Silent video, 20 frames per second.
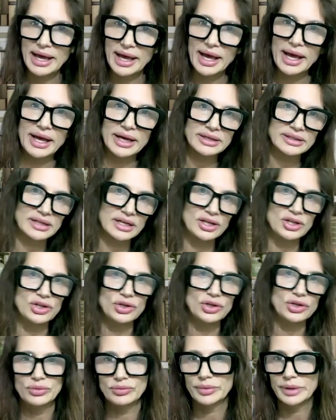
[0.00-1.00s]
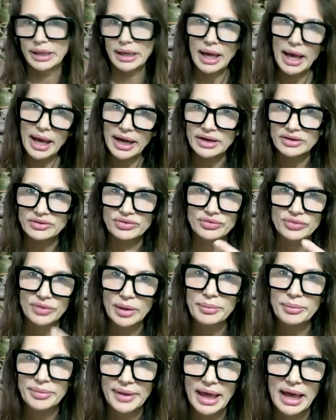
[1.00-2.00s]
act and you react
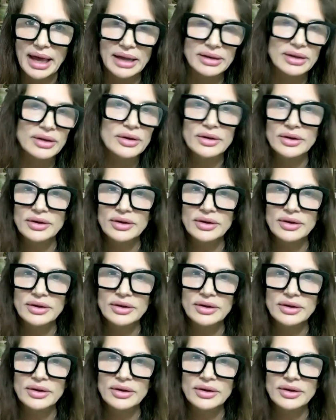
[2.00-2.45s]
from that